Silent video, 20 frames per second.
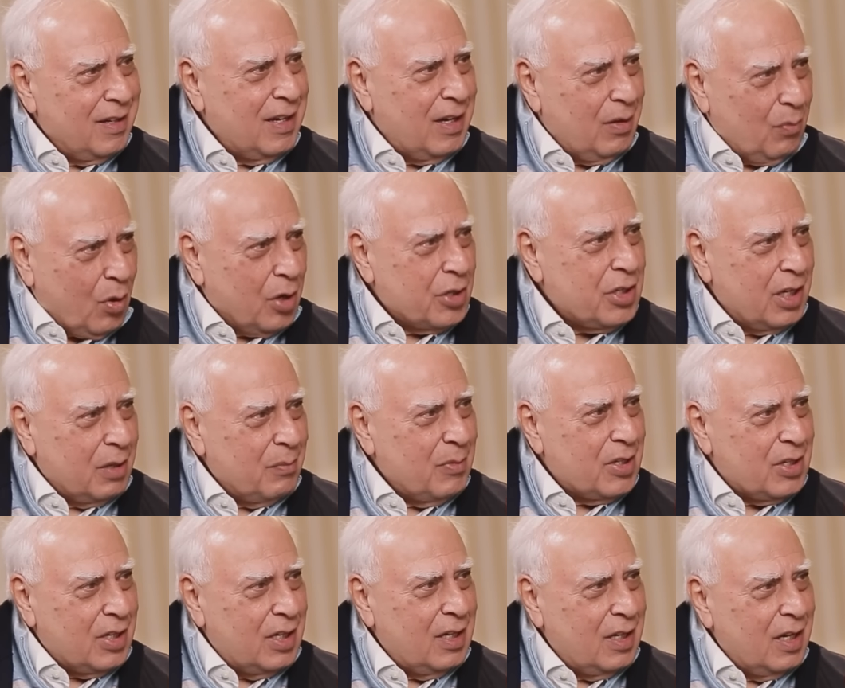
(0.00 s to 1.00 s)
in a washing
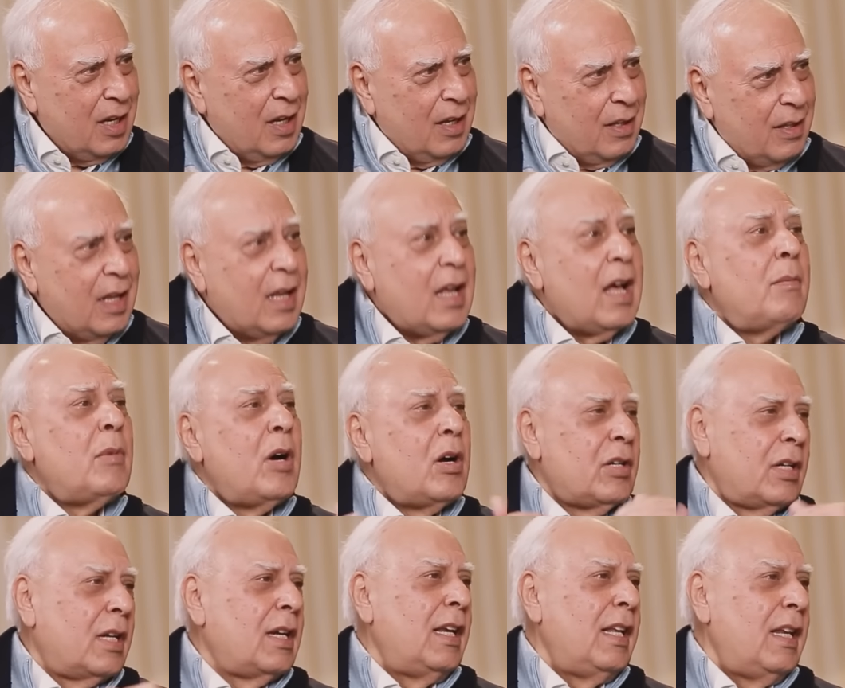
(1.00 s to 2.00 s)
machine, they come
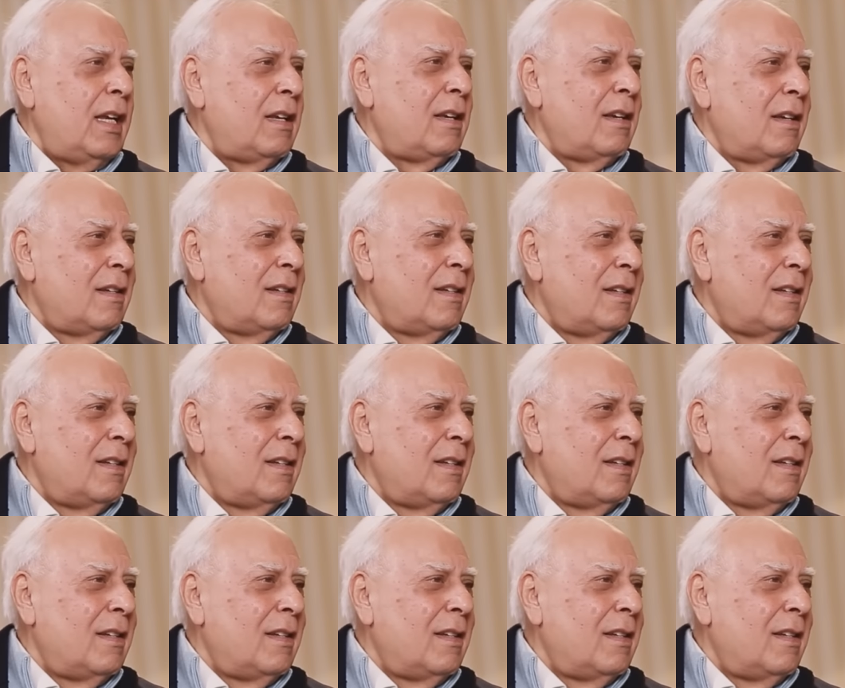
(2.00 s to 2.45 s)
out clean.